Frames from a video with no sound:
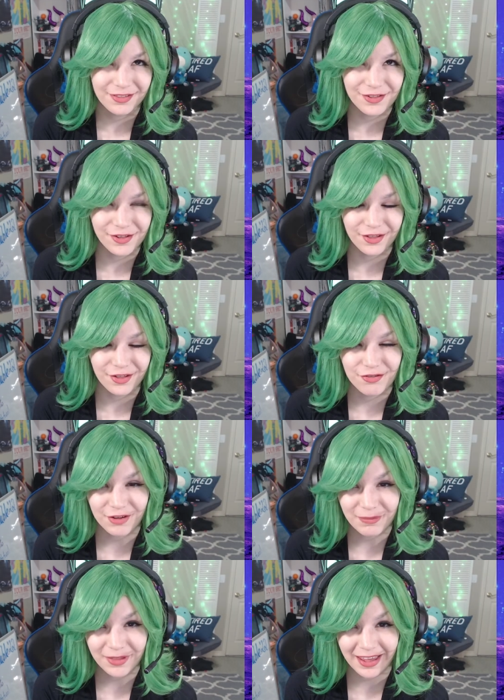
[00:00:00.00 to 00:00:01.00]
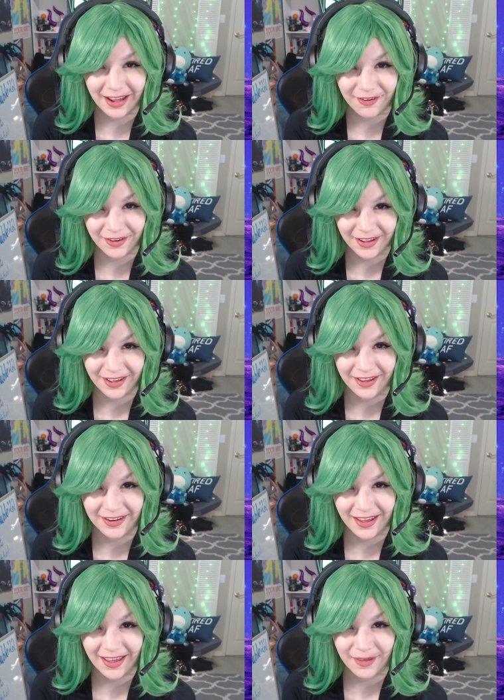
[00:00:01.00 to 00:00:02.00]
She's extremely arrogant
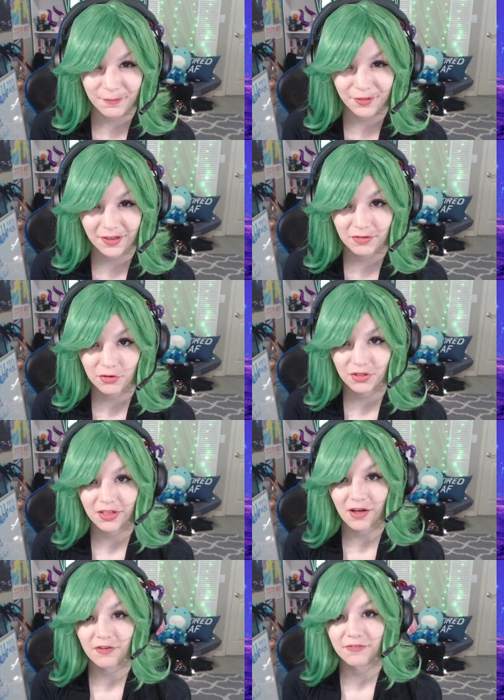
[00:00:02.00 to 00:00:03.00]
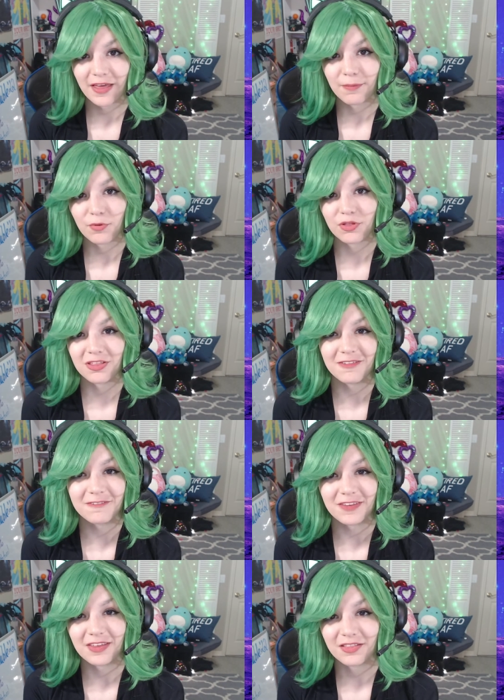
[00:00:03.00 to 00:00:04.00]
and believes herself able to
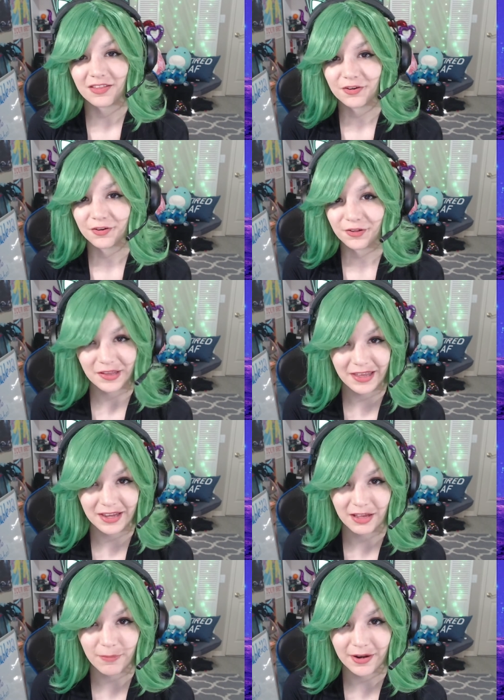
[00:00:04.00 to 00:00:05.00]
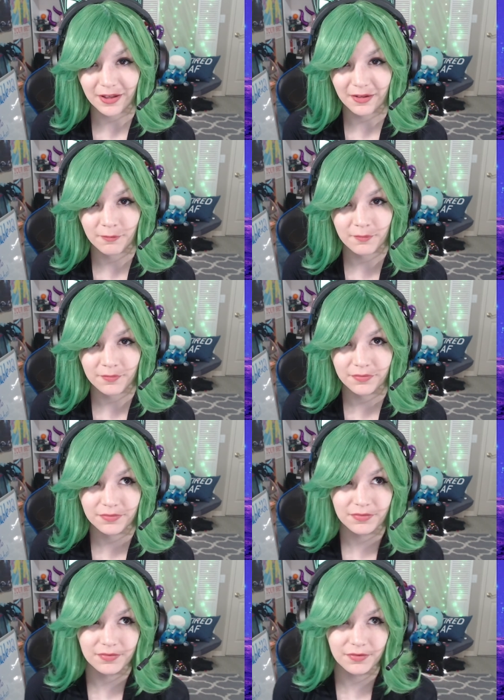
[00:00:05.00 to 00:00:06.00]
defeat literally anybody.
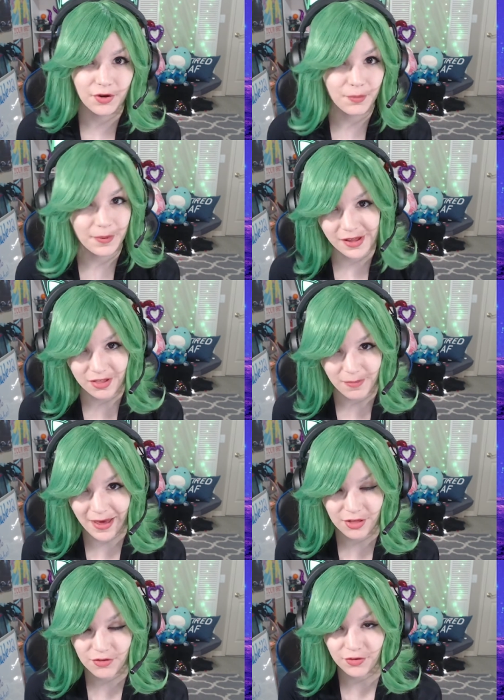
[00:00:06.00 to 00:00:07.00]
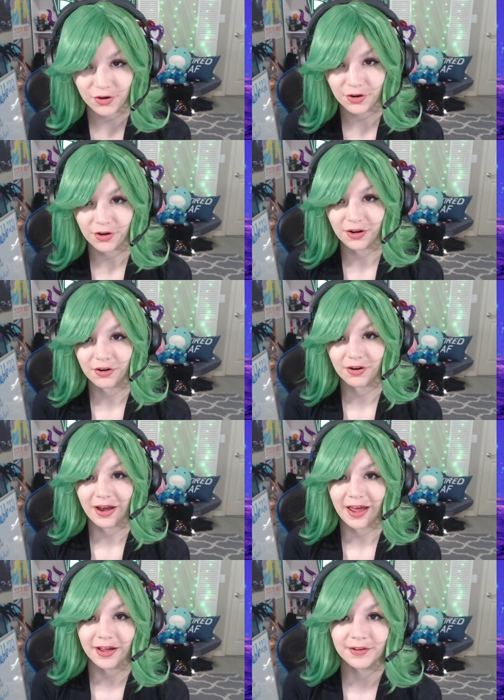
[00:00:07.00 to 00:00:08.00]
Nobody's a match for her in her
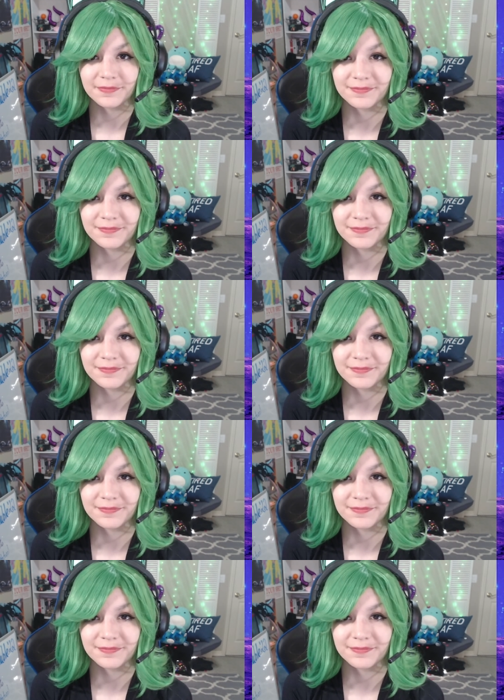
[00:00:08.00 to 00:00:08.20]
head.